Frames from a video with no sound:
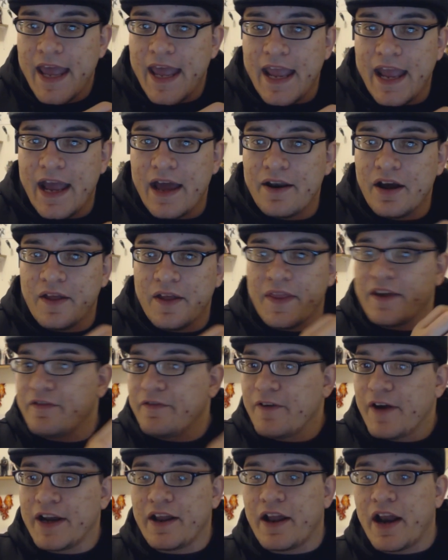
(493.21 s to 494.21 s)
and they
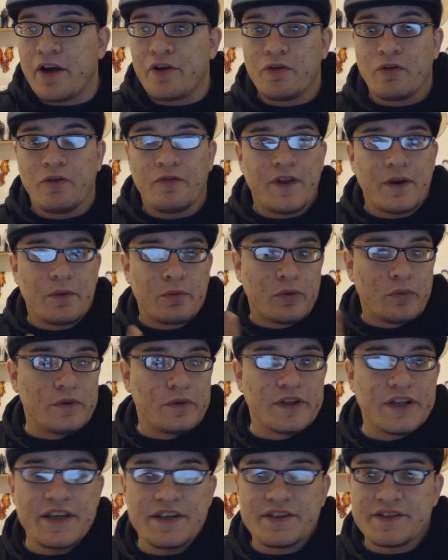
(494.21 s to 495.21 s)
find out, I don't know if they were
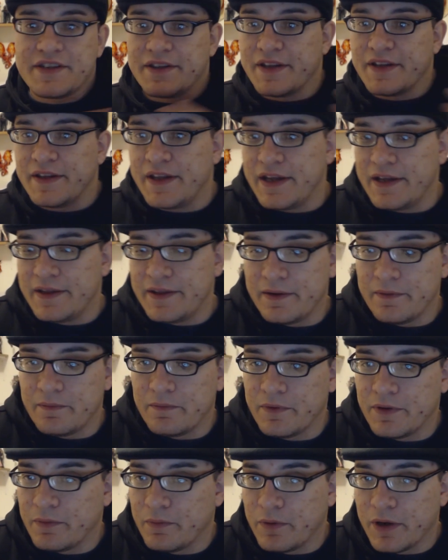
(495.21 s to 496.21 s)
released and then they
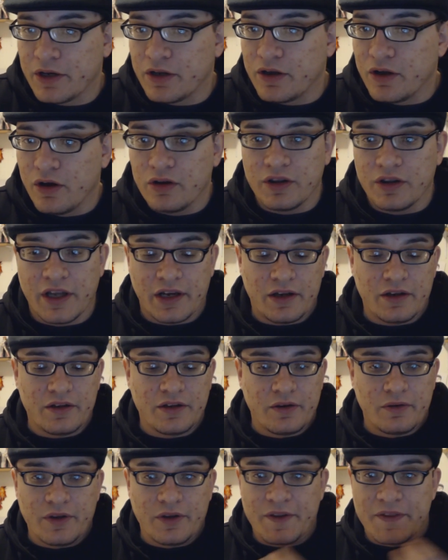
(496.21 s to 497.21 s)
would go, like,
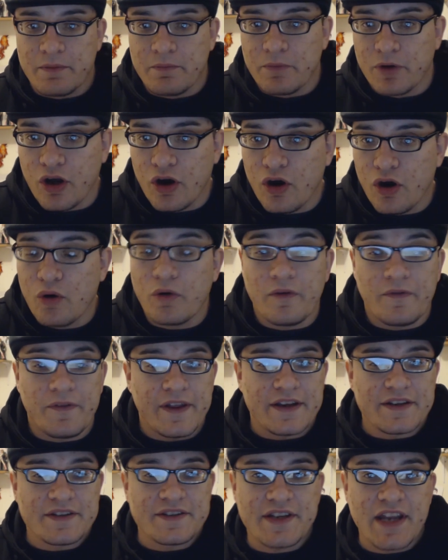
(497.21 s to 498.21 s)
you know, let them go, or if
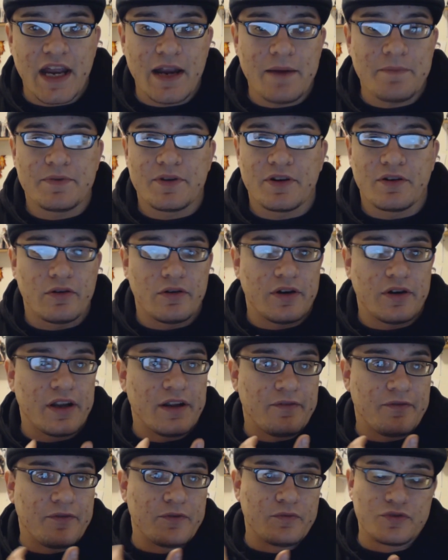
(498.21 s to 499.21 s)
they escaped, or
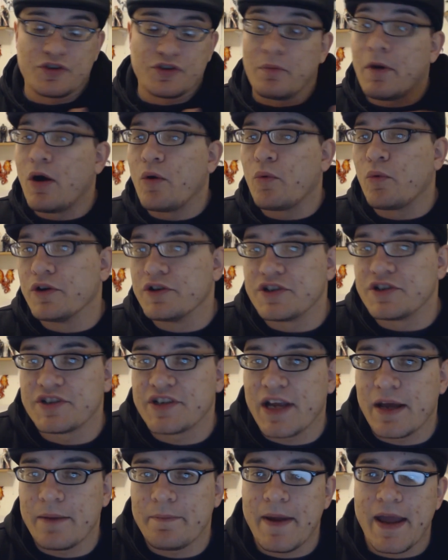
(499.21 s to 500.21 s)
if somehow word
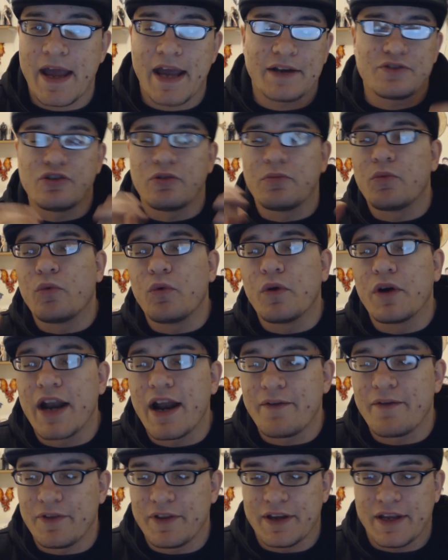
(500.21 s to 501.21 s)
just got back to them,
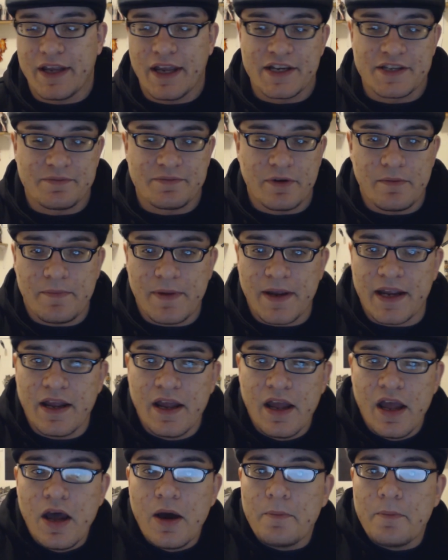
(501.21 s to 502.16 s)
whatever the case may be.